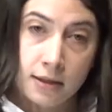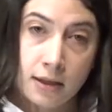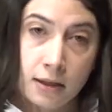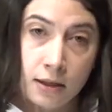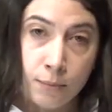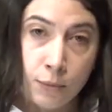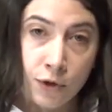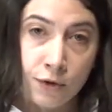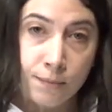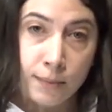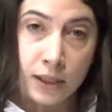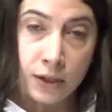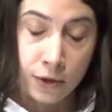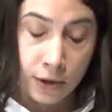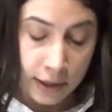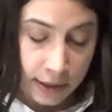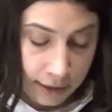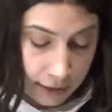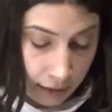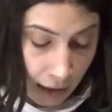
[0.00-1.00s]
that the movement
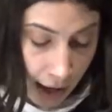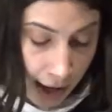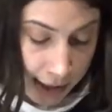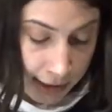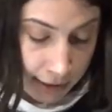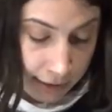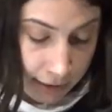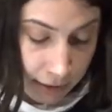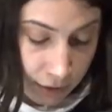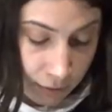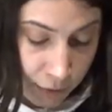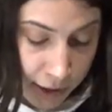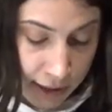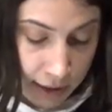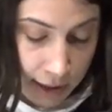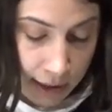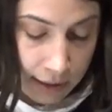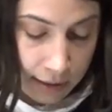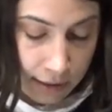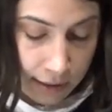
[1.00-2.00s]
crystallized with
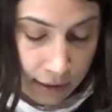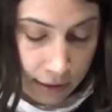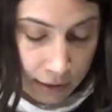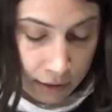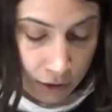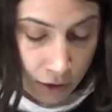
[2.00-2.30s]
an incident